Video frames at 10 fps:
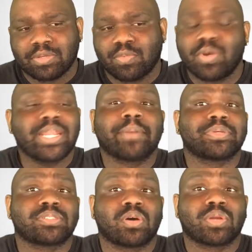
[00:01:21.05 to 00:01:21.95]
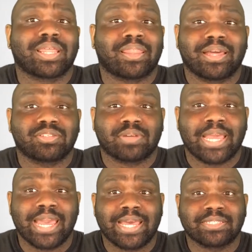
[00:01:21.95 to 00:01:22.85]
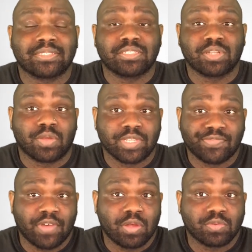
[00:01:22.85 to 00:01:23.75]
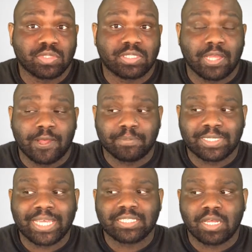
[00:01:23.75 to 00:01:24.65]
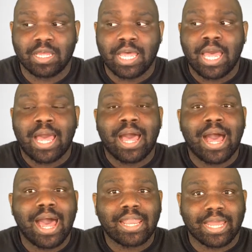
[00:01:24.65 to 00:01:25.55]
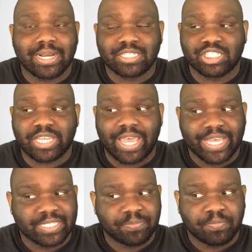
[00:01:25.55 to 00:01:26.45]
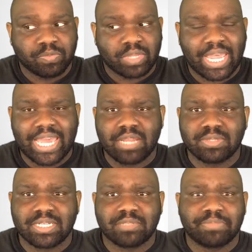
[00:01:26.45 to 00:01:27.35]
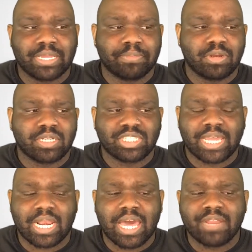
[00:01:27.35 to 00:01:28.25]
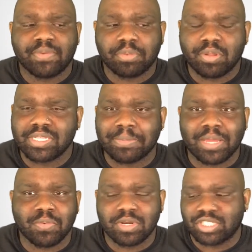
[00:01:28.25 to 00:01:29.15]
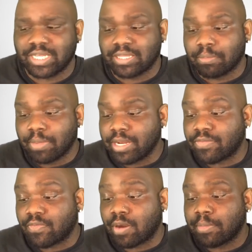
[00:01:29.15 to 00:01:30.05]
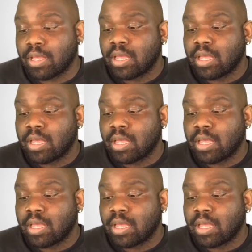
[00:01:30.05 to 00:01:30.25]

One episode, Electra has, you know, this phone um, sex hotline that she has and it was in this big building and she had a lot of employees. I'm like, where did she get the money from?